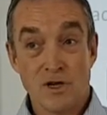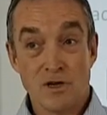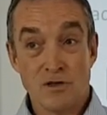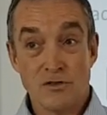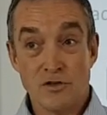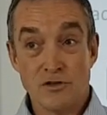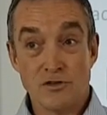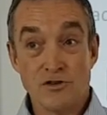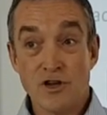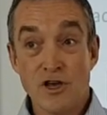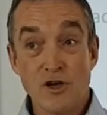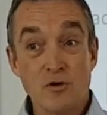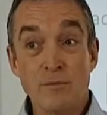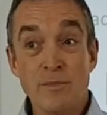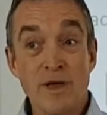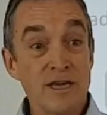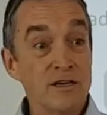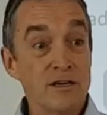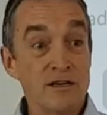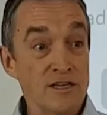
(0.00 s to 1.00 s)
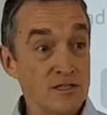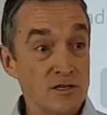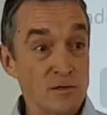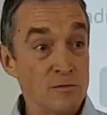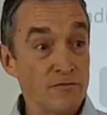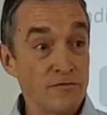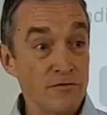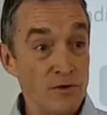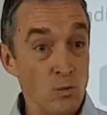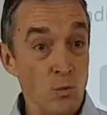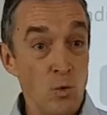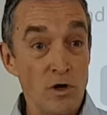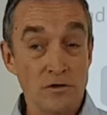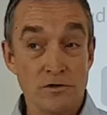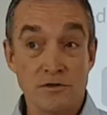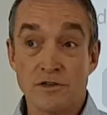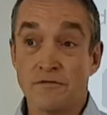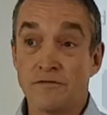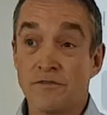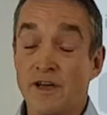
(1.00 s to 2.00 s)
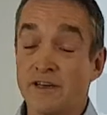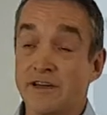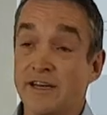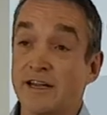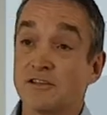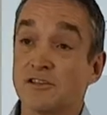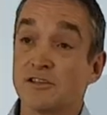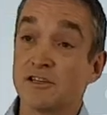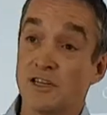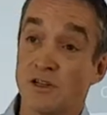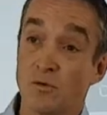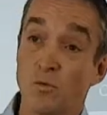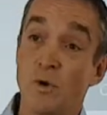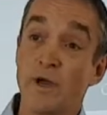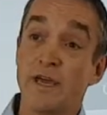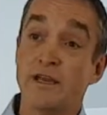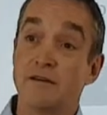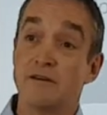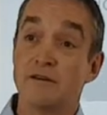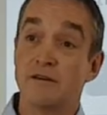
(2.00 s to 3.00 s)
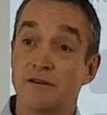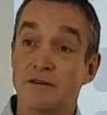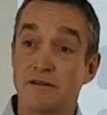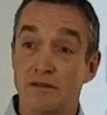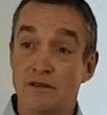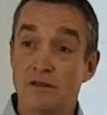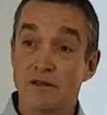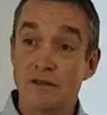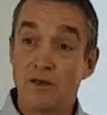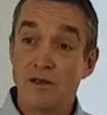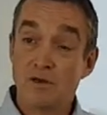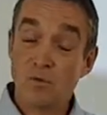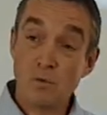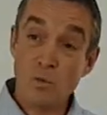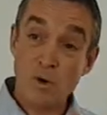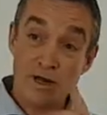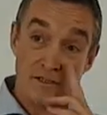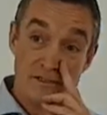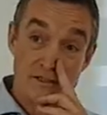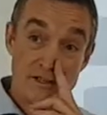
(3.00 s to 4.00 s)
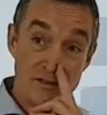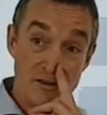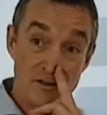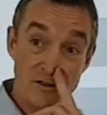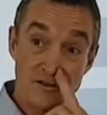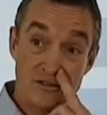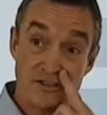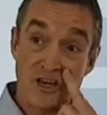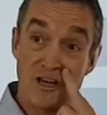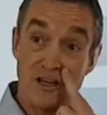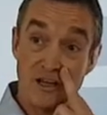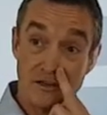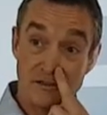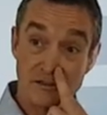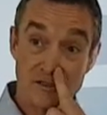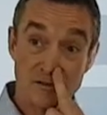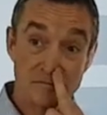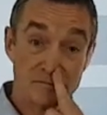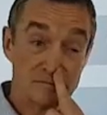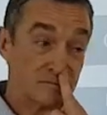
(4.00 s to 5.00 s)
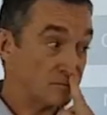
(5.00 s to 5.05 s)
There's no mechanism for one to financially win whilst the others can't.